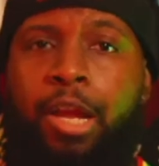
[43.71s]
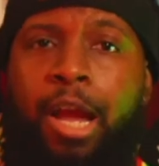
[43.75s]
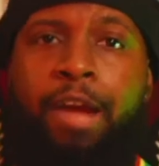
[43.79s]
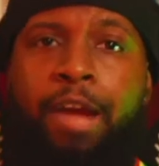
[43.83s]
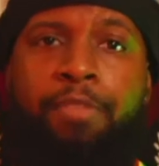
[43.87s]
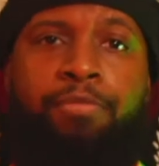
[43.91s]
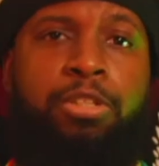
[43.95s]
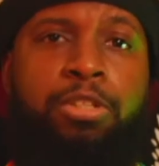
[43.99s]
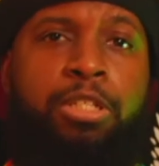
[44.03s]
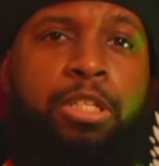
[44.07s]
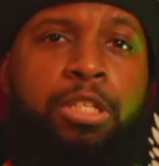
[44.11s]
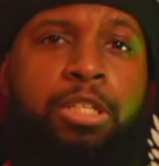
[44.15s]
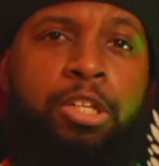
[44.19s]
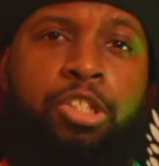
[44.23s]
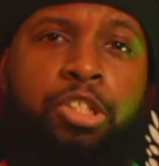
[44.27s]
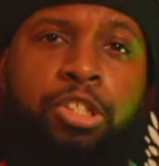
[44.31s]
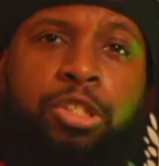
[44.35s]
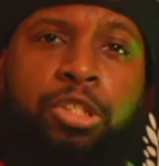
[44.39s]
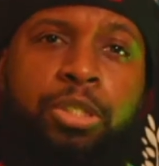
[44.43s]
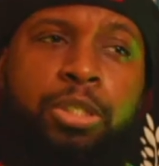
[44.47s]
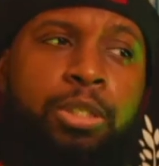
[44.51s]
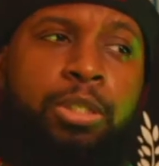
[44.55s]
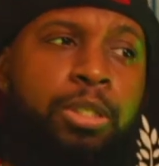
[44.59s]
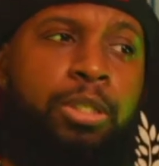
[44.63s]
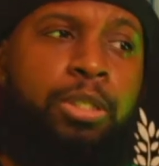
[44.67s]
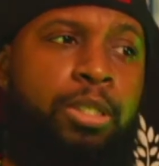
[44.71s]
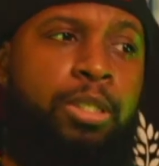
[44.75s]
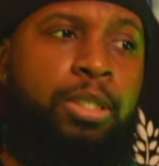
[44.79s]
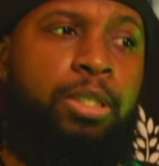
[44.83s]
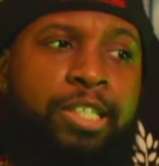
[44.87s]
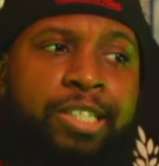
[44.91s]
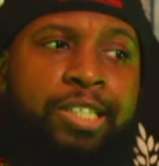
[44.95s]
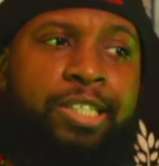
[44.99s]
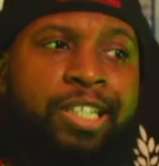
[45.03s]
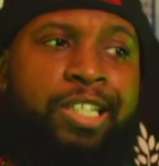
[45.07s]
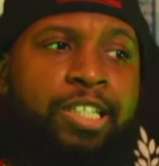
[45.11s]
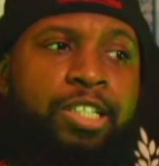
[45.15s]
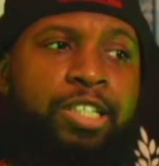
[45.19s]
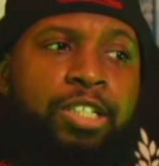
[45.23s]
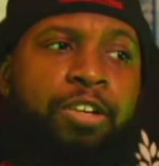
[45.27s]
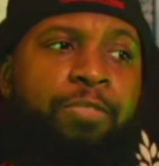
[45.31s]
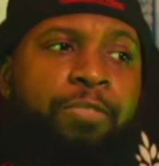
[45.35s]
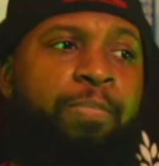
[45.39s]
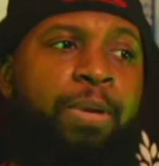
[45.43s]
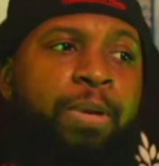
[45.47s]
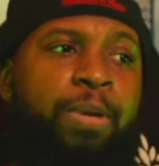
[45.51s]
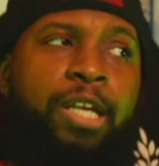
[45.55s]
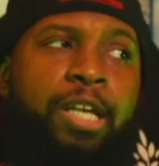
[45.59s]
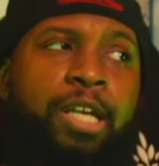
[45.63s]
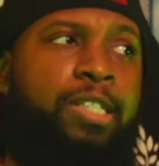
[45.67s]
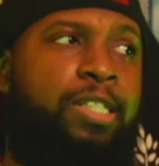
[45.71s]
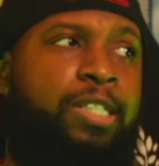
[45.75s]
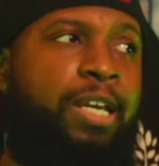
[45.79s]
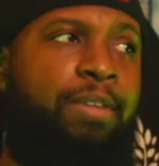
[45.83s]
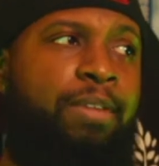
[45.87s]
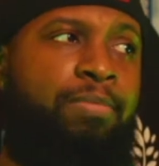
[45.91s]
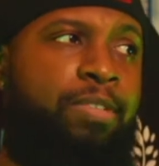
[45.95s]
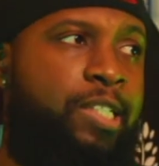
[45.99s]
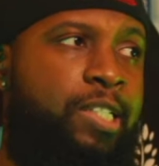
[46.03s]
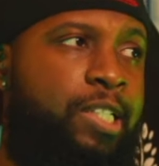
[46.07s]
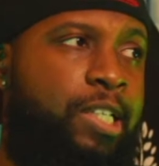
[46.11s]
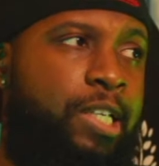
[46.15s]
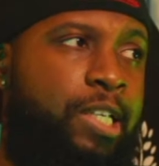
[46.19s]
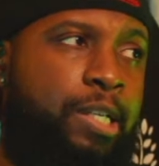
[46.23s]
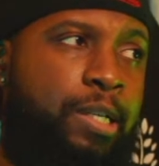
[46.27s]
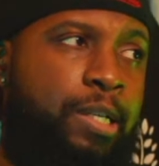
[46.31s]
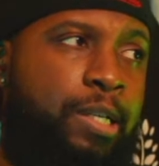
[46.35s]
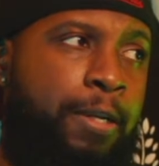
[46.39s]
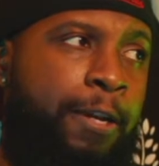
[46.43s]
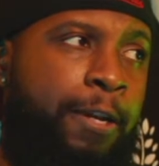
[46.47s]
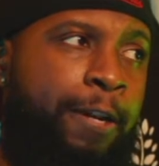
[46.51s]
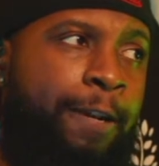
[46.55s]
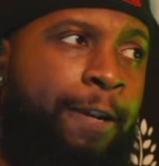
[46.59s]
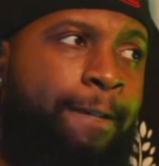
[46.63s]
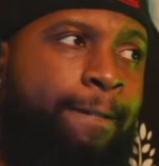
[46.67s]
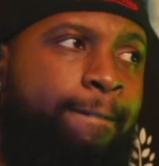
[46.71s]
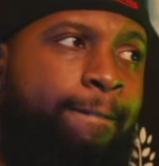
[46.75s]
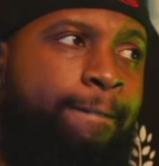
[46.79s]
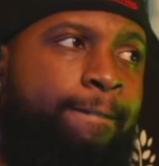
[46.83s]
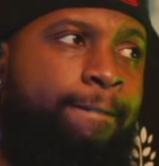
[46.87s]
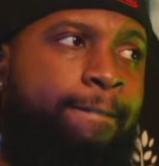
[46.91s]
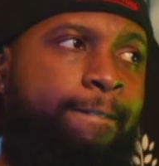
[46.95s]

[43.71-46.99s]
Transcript: I I haven't touched this season of Billions. I haven't seen.